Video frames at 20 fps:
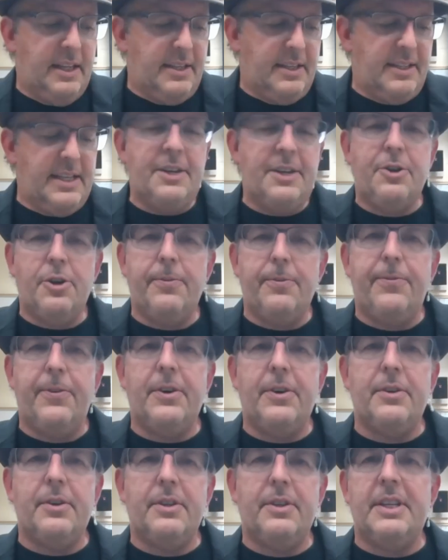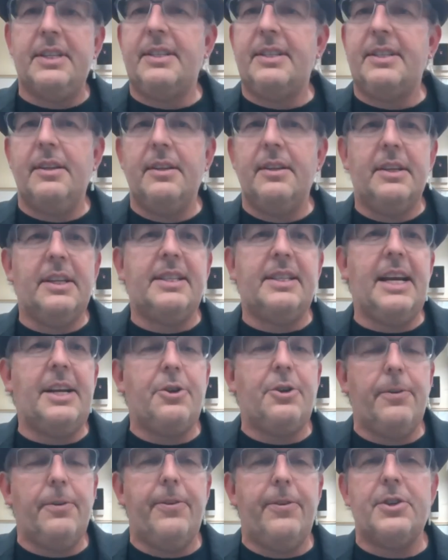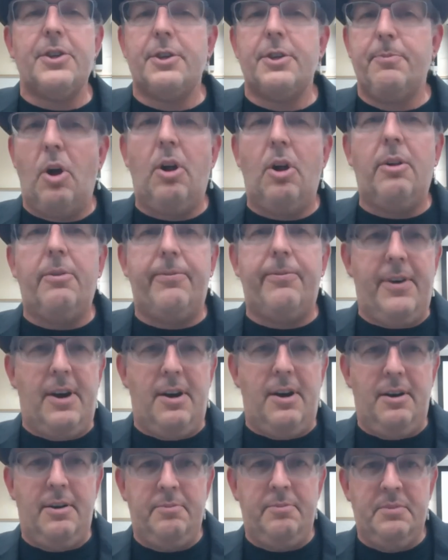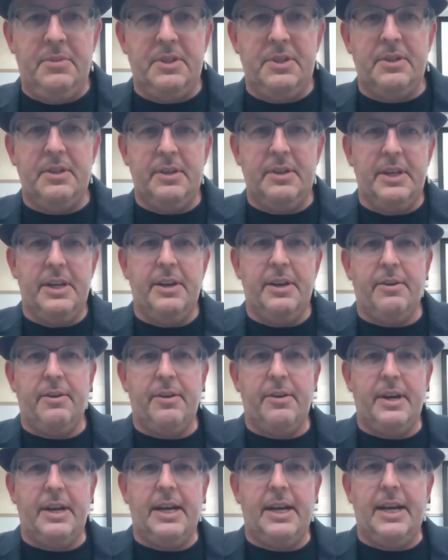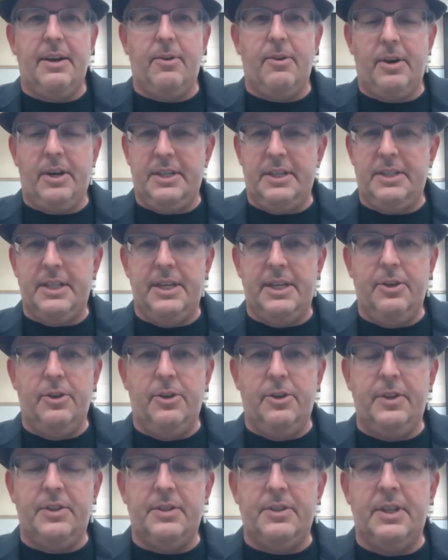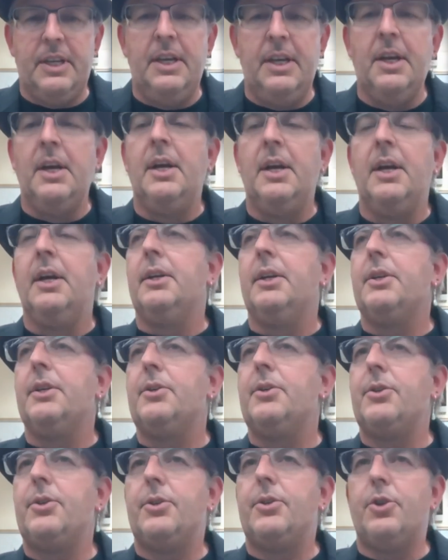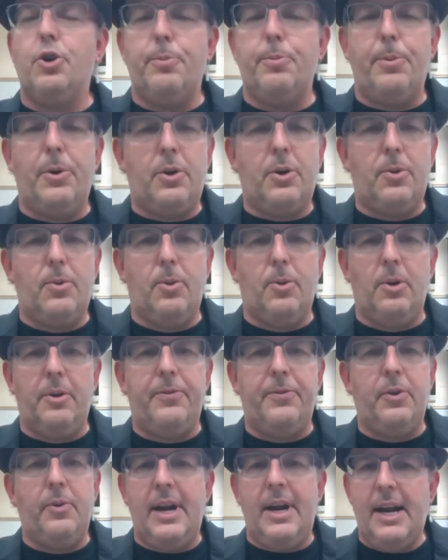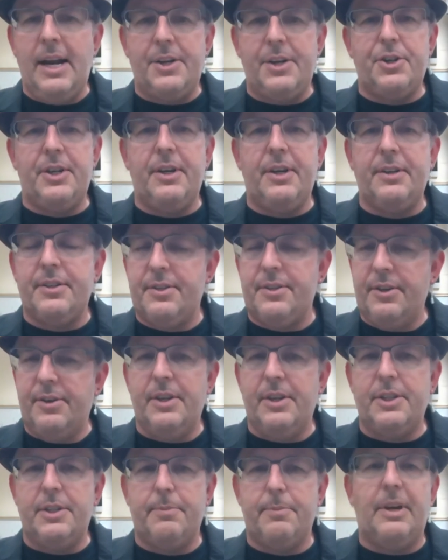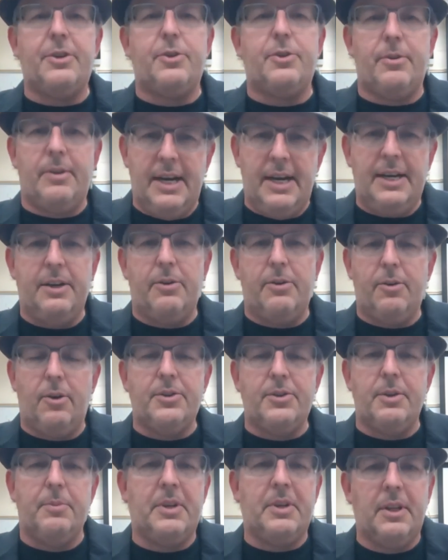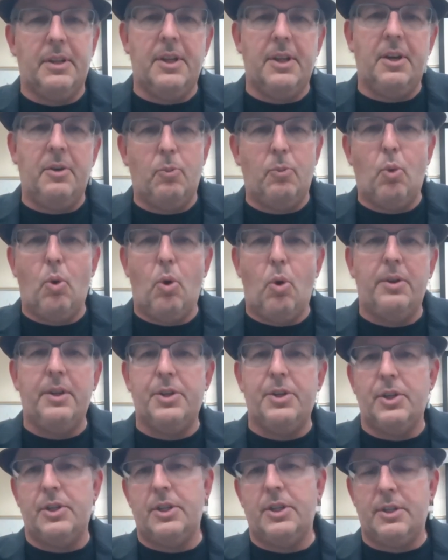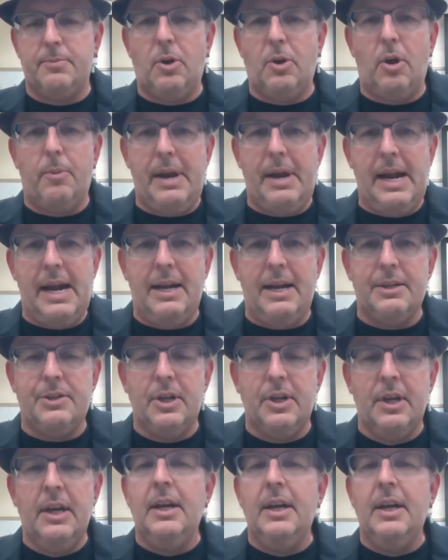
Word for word: the Center for the Center for Small Farms here at Oregon State yep. University super cool. If you actually are serious about trying to grow something a little more than just a small patch,